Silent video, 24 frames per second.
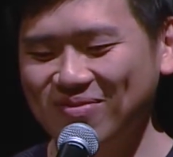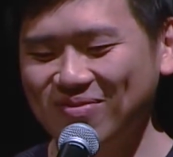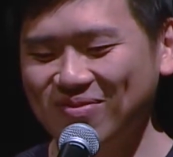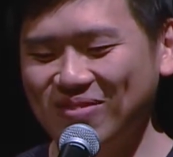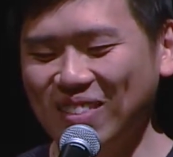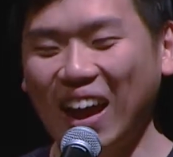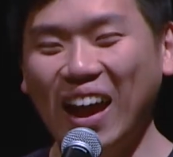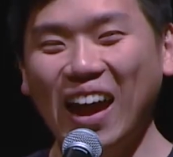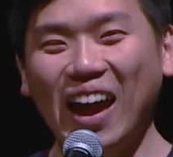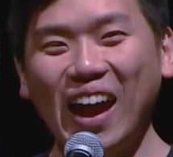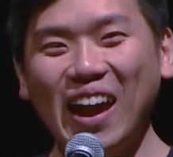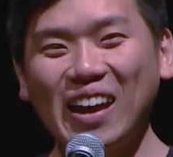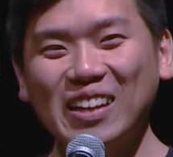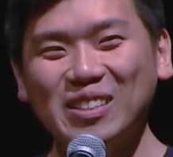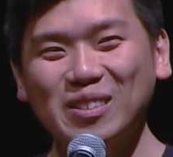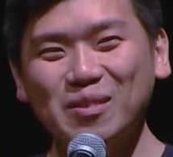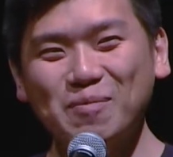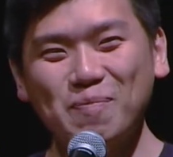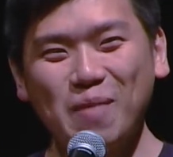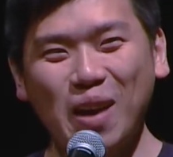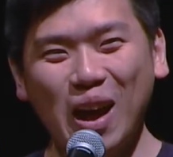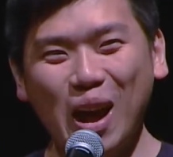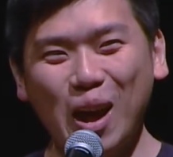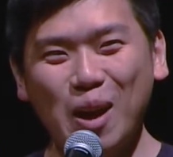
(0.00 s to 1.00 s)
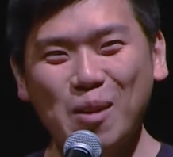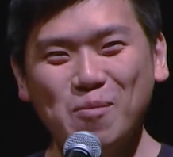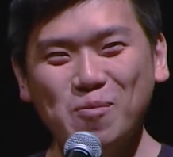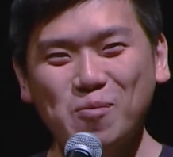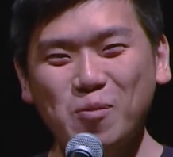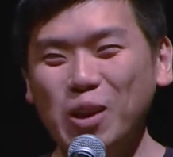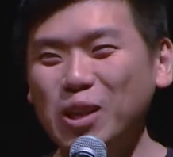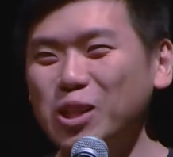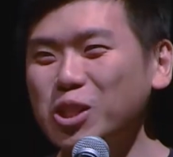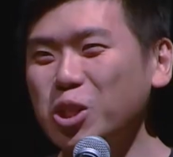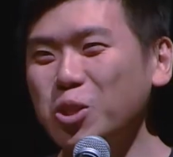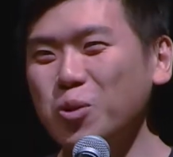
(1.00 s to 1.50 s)
I ask Mom
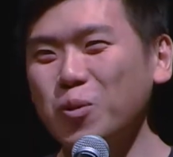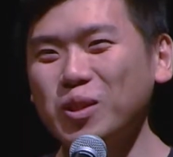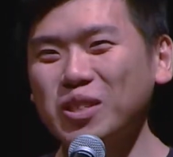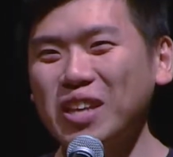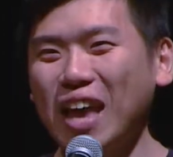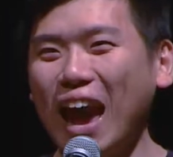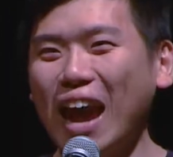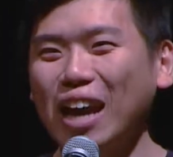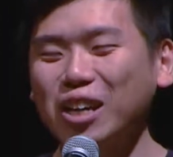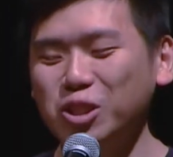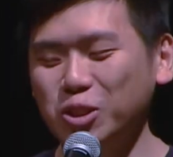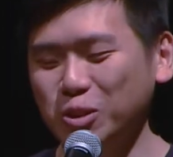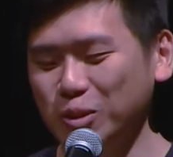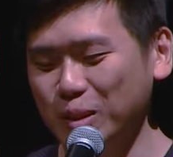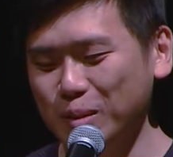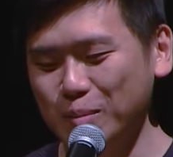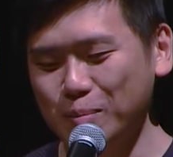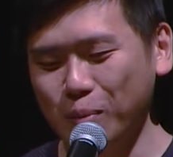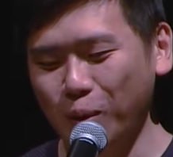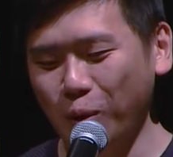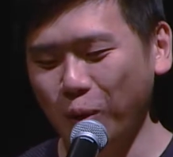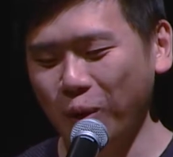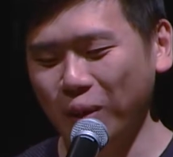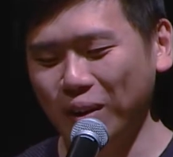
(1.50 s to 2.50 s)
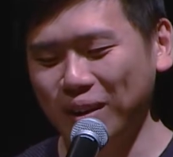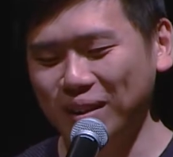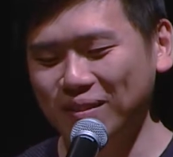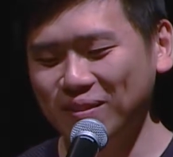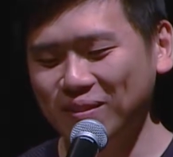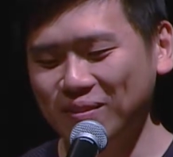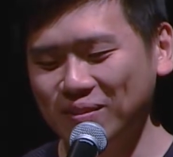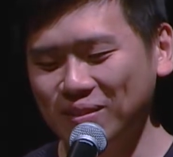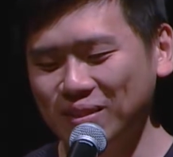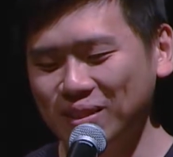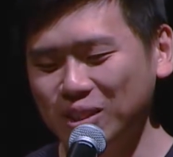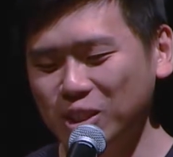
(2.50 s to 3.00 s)
when she was actually born.
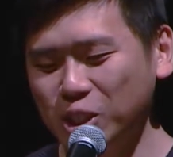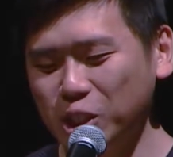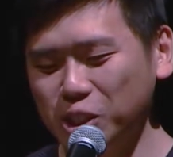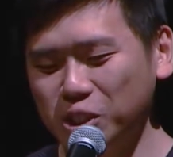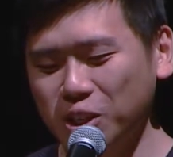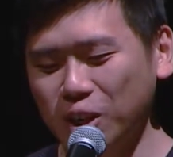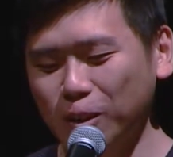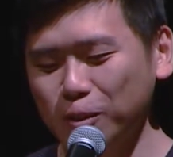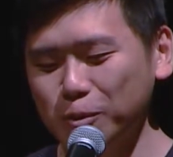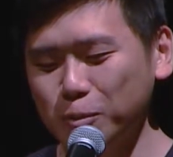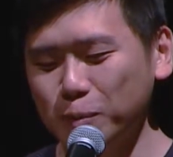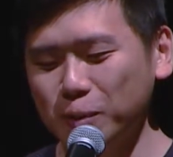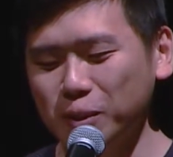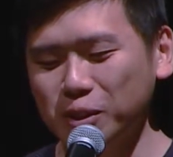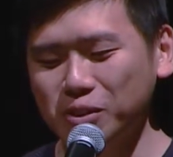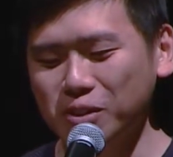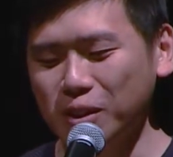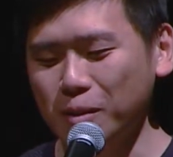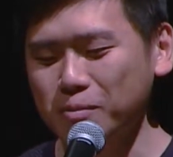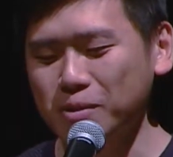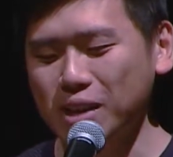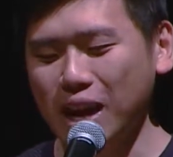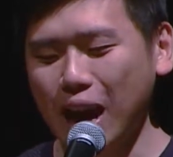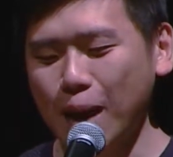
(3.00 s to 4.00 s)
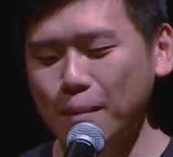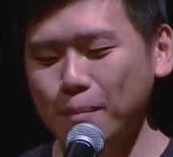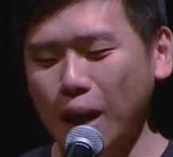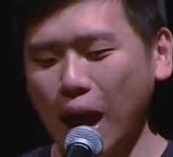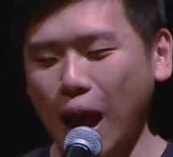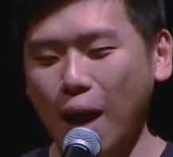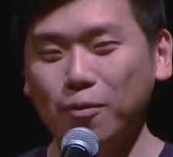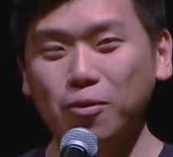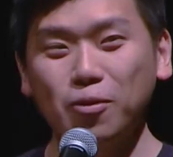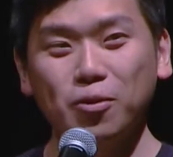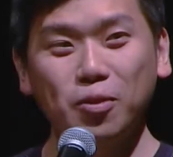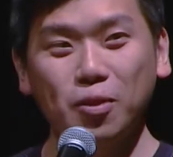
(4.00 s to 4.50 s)
She tells me sometime
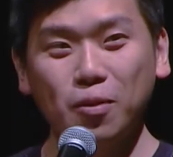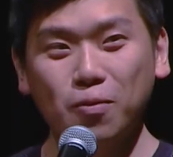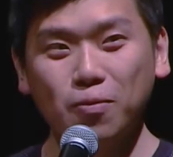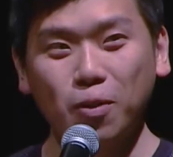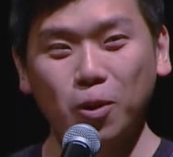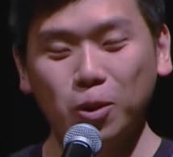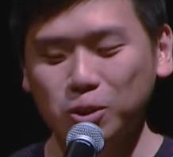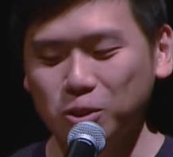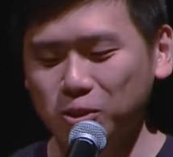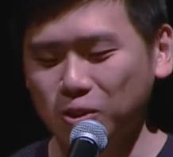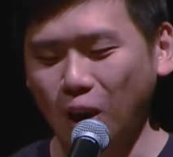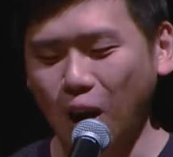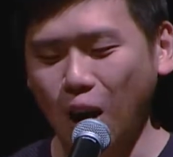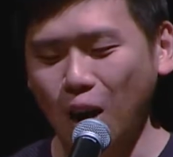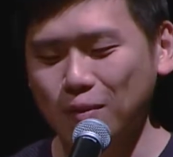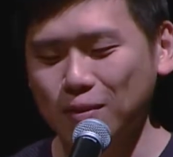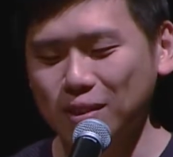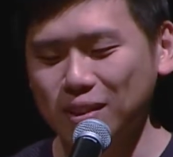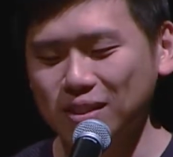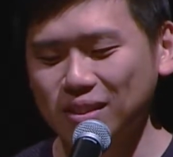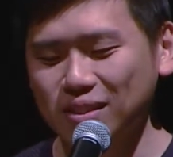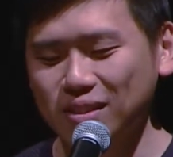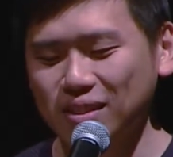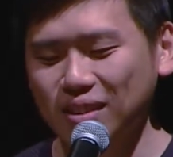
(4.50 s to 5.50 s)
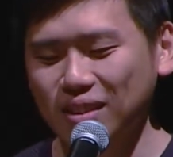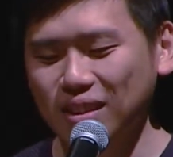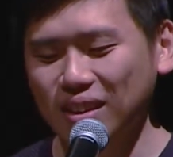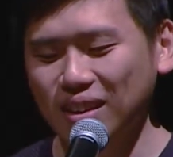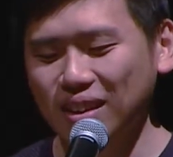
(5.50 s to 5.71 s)
after the first harvest.